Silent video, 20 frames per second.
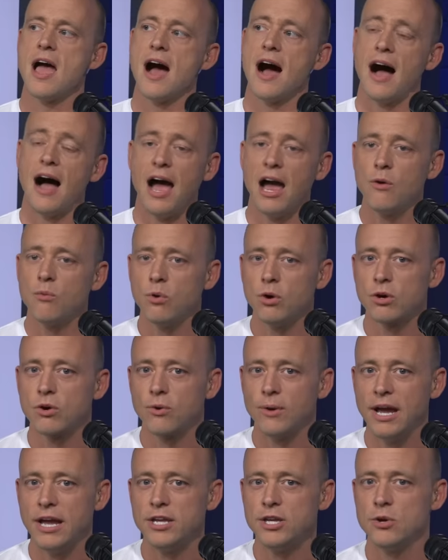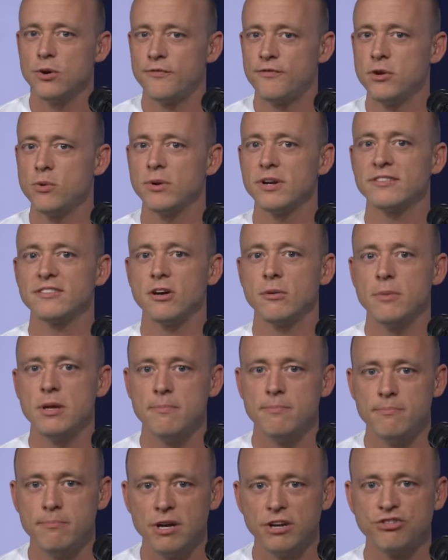I will grant you, if you want to tell me
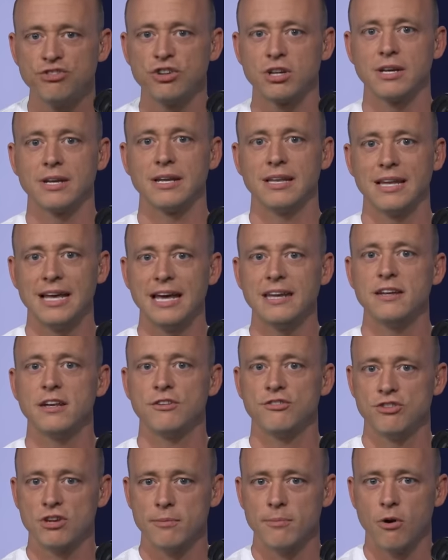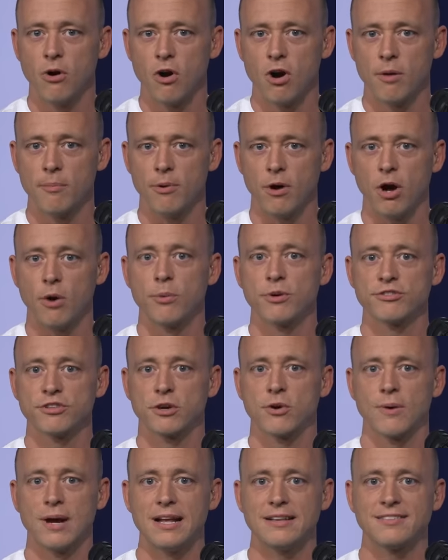Michigan landing Jim Harbaugh was a
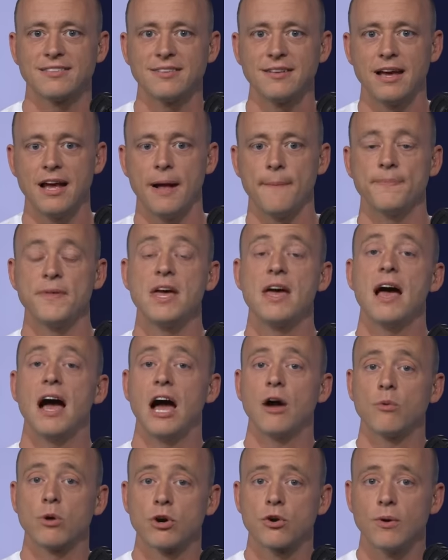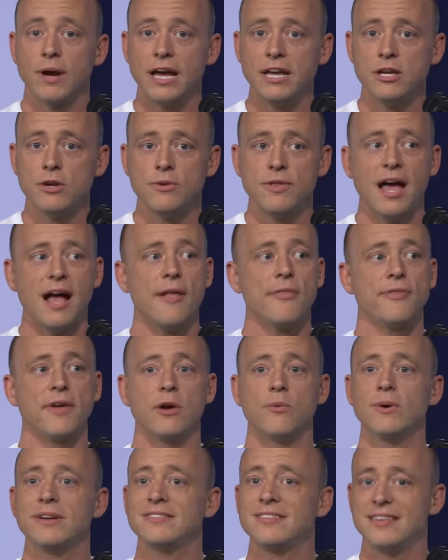Grand Slam, I will grant you that. They
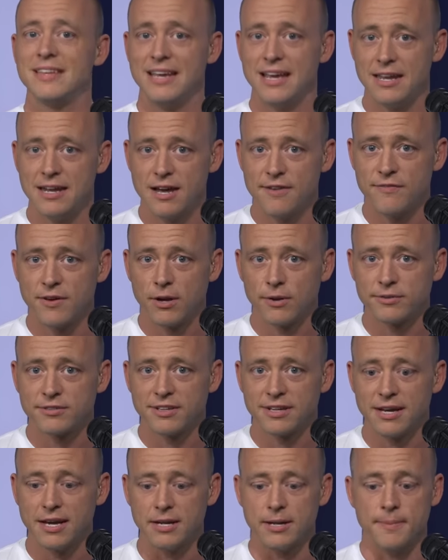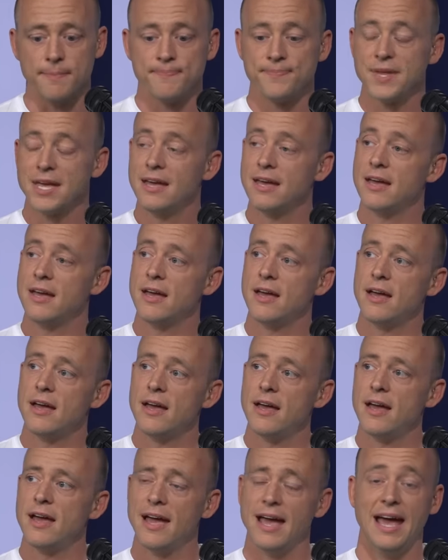went to the NFL to get him.
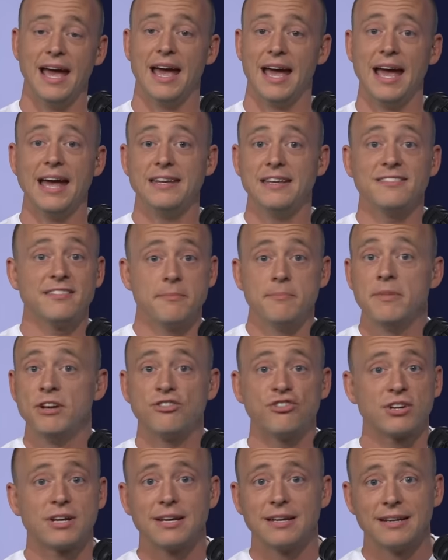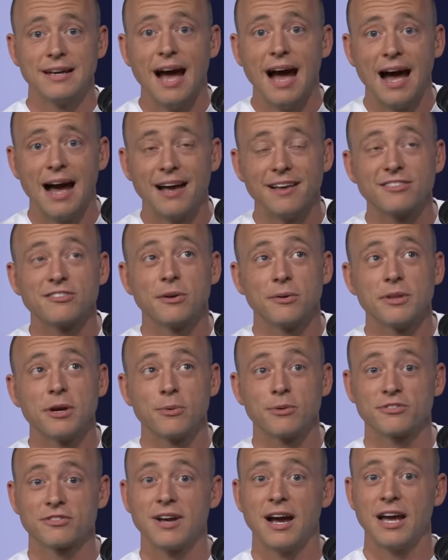And he's a Michigan guy, so there
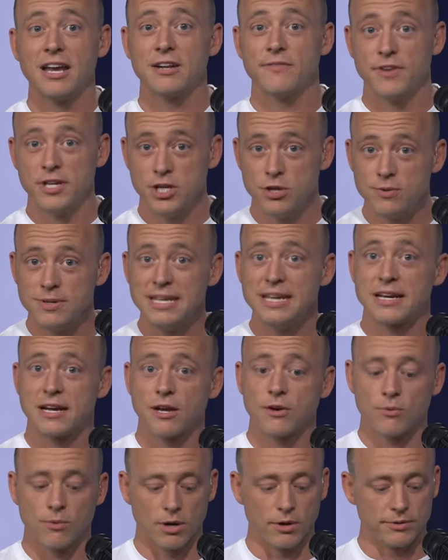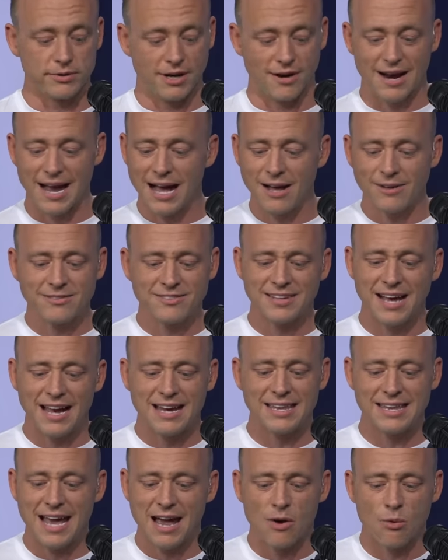was kind of a unique inroad there. Outside
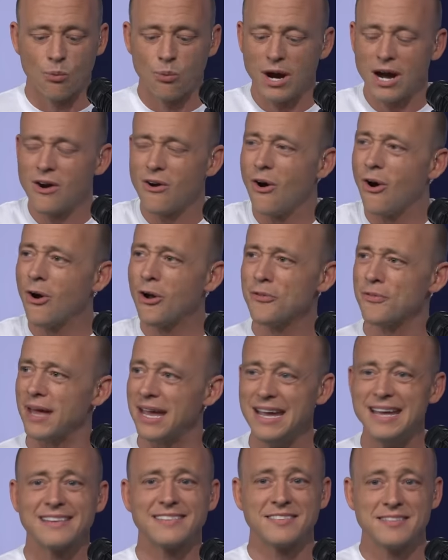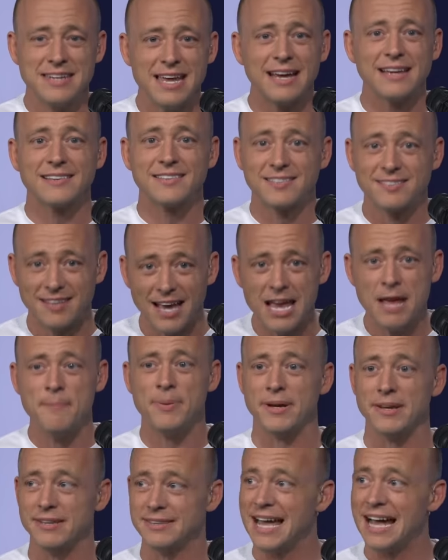of that, where are they? It's Nick
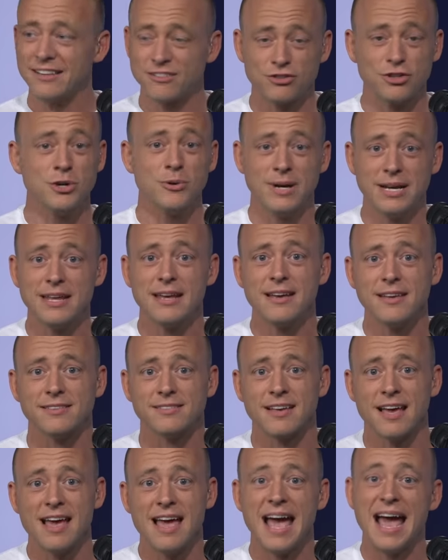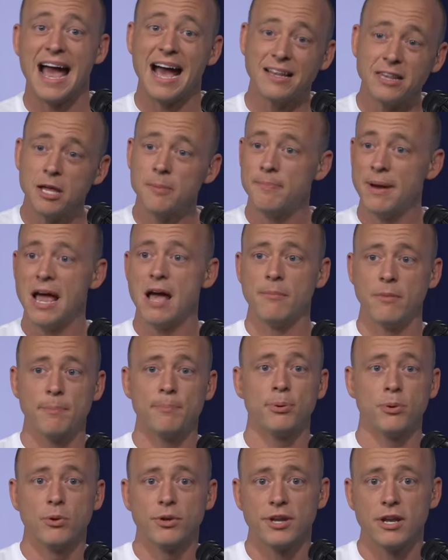Saban. That's who it is. Alabama
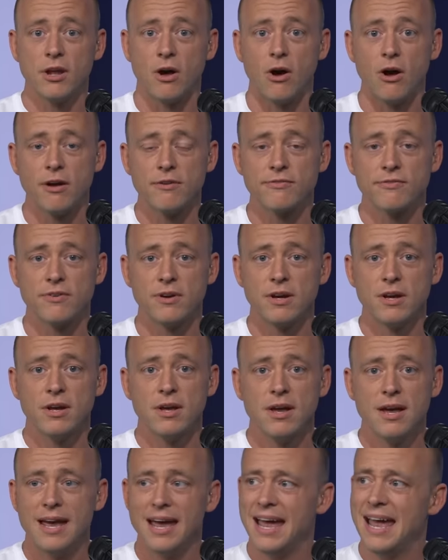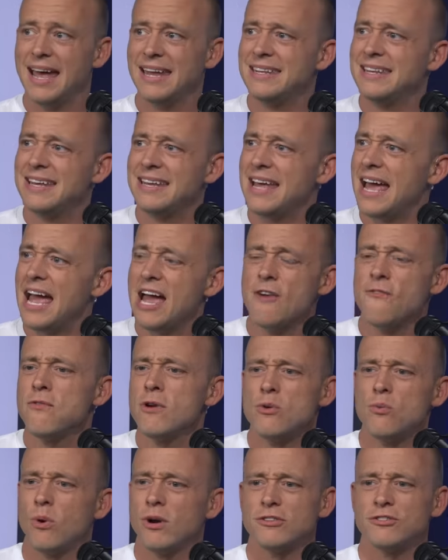pulled it off. And then
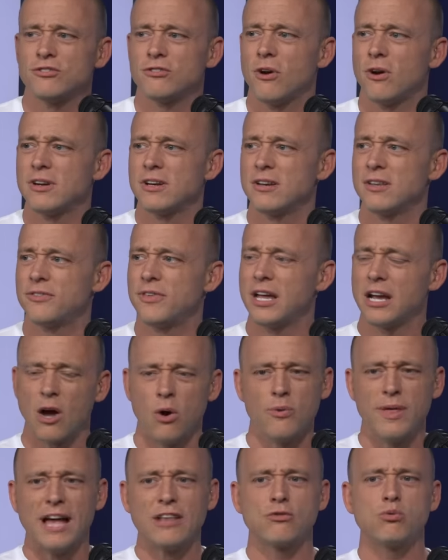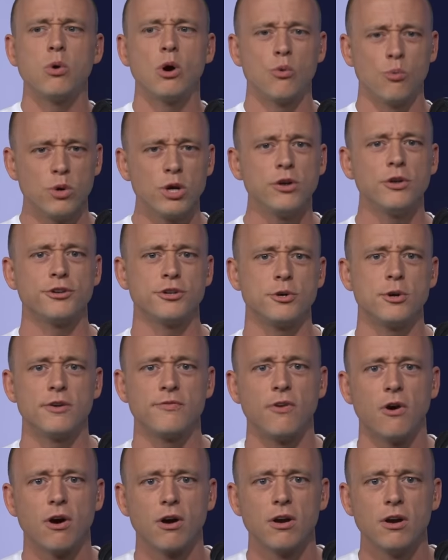everyone started to think, oh, that's what we'll do if
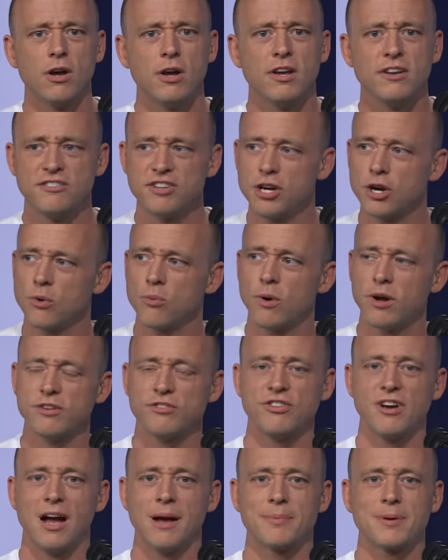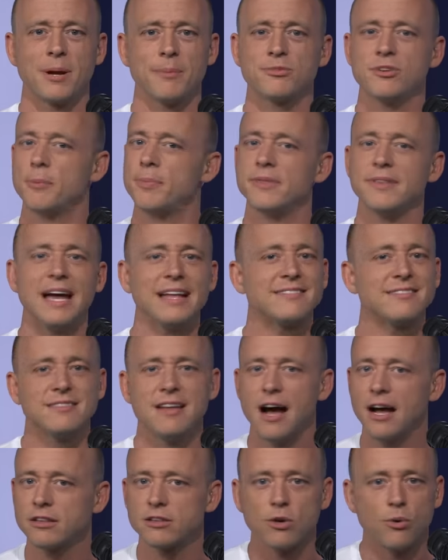our tier one job comes open. That's
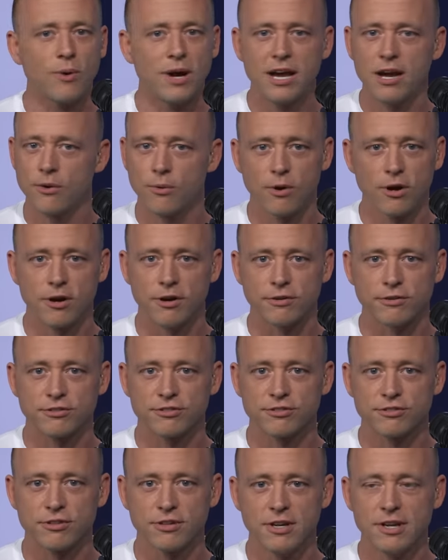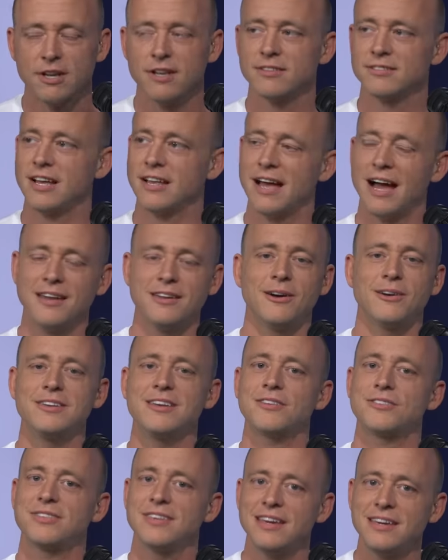not the way it works. It's not, I know
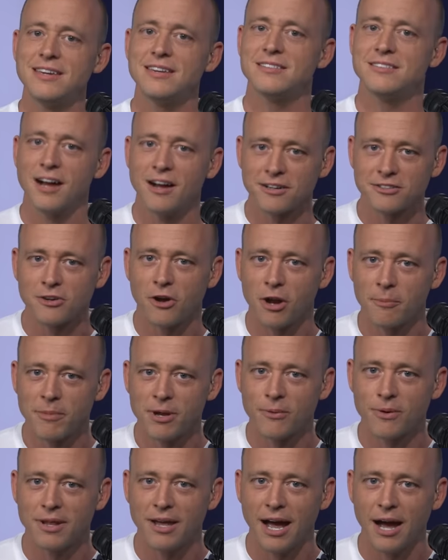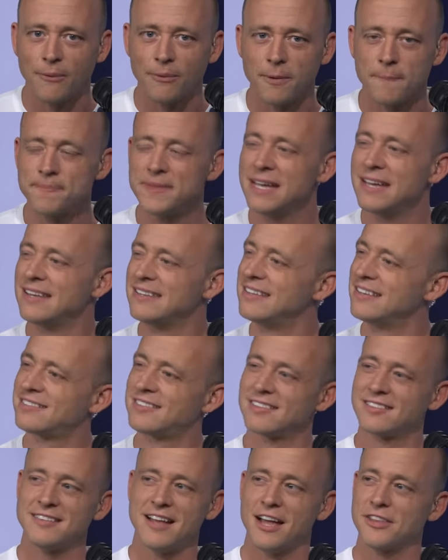you think you dunked on me with that one. This
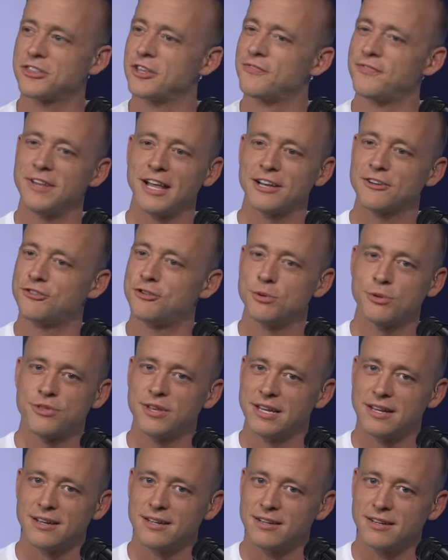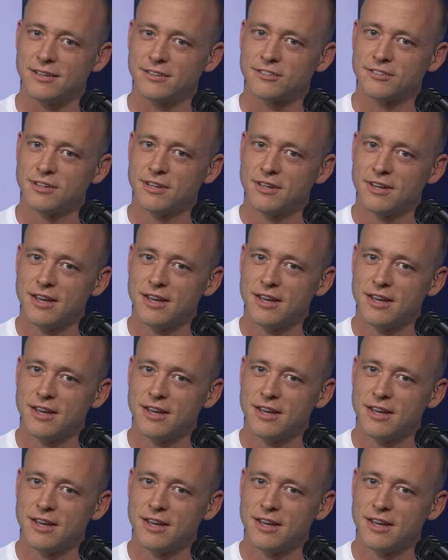is not the flex you think it is.